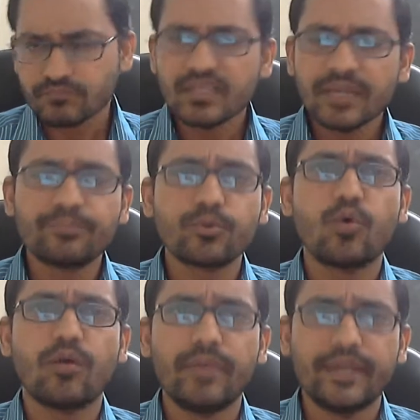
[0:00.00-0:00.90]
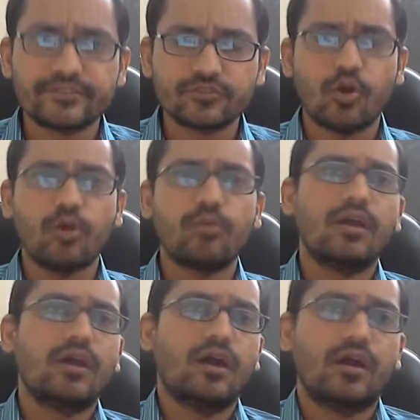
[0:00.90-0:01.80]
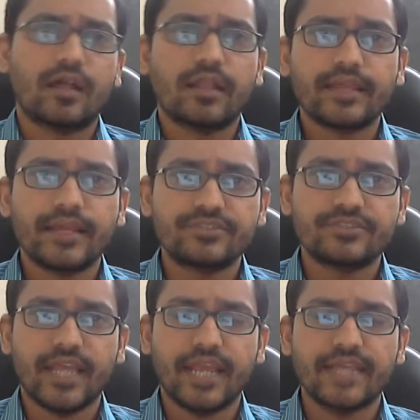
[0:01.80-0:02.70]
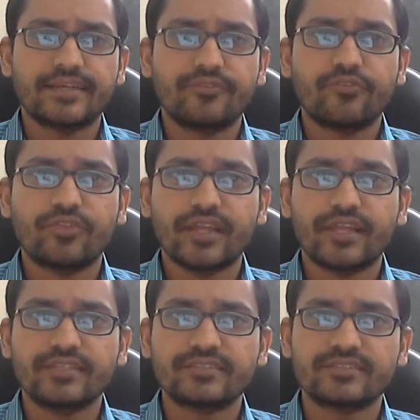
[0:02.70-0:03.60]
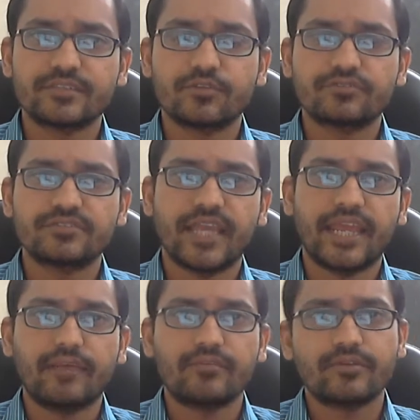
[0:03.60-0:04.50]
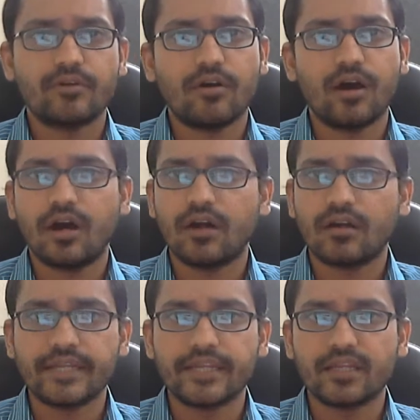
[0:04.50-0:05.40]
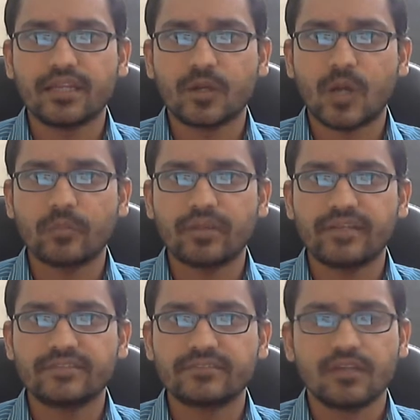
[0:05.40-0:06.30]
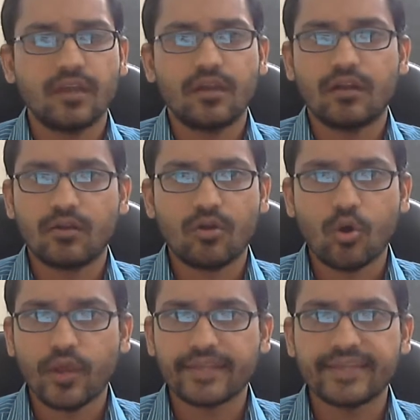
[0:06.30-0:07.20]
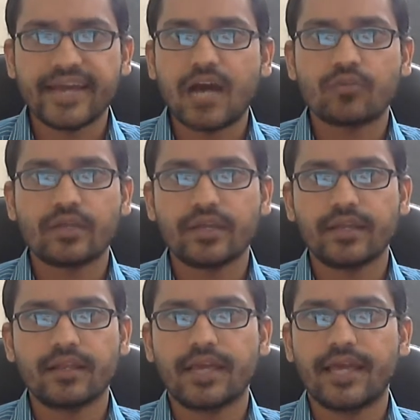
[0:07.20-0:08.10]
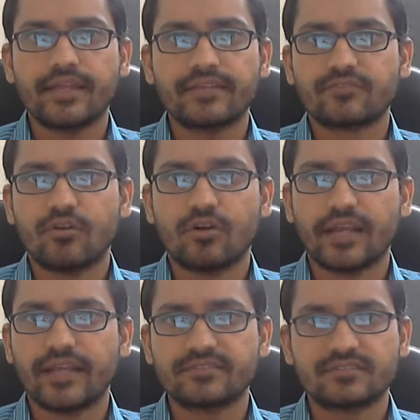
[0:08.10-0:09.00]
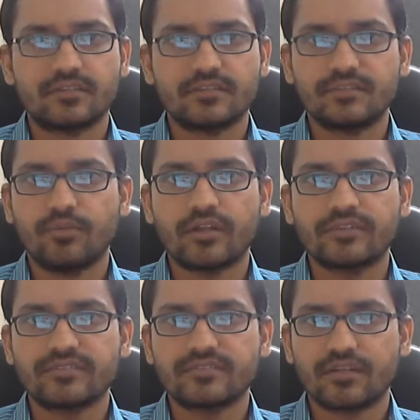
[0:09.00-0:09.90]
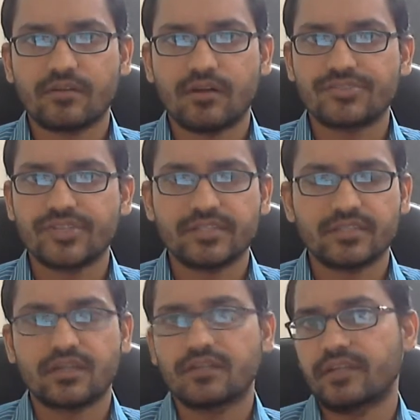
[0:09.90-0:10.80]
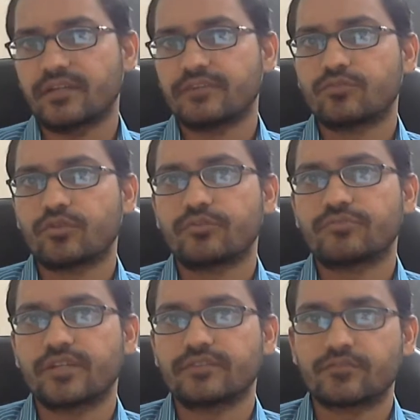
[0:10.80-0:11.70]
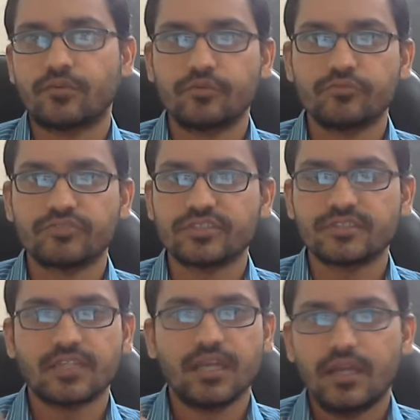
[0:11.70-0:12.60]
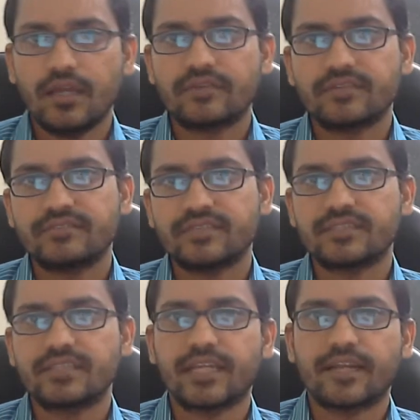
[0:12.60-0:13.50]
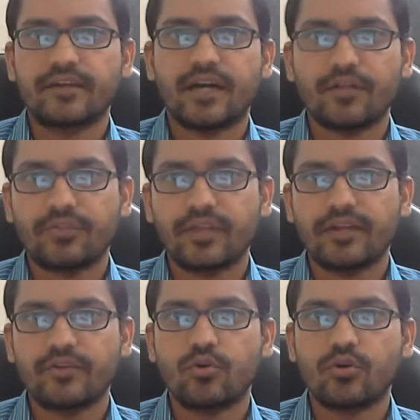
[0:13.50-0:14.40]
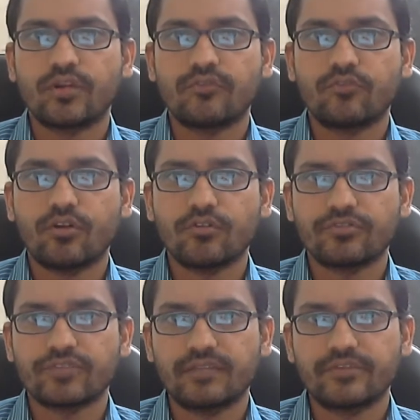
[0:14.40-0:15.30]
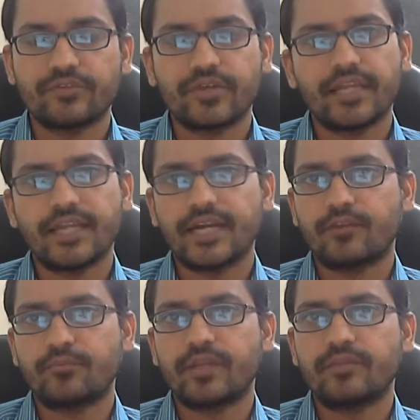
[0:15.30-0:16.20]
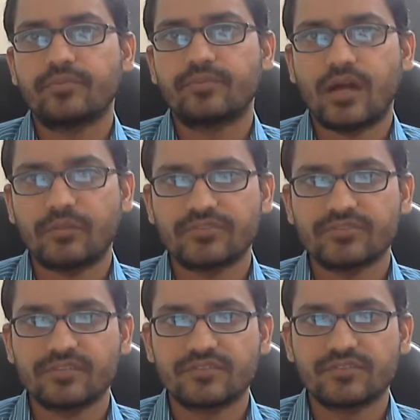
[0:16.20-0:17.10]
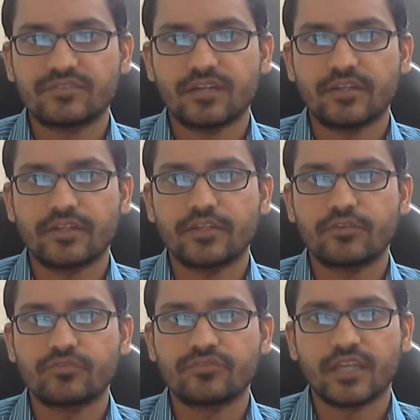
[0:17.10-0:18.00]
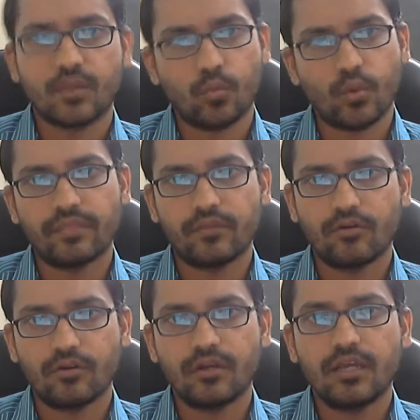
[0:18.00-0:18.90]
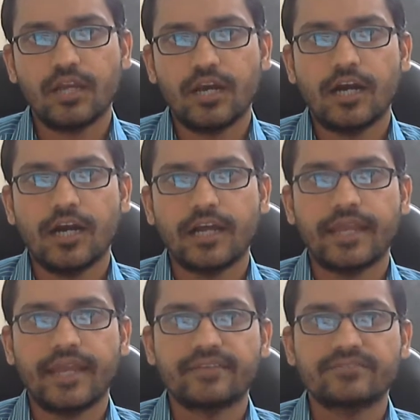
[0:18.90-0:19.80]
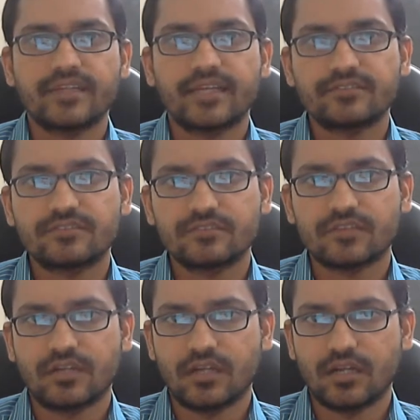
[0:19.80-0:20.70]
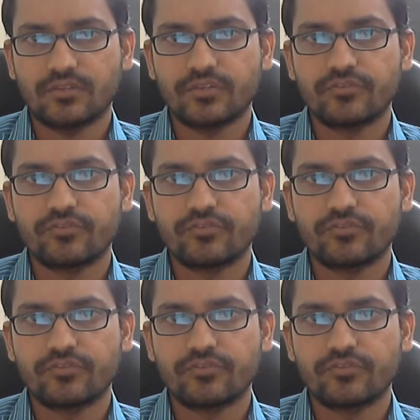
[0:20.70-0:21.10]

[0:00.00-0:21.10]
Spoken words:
improve a bit. So nothing has changed. Everything is same. Indian economy is going downhill, and as long as the policies are not changing, nothing is going to change. So you just, as I say, take care out there. Don't involve yourself into any kind of paper promises. Just continue to stick with your hard assets. Continue to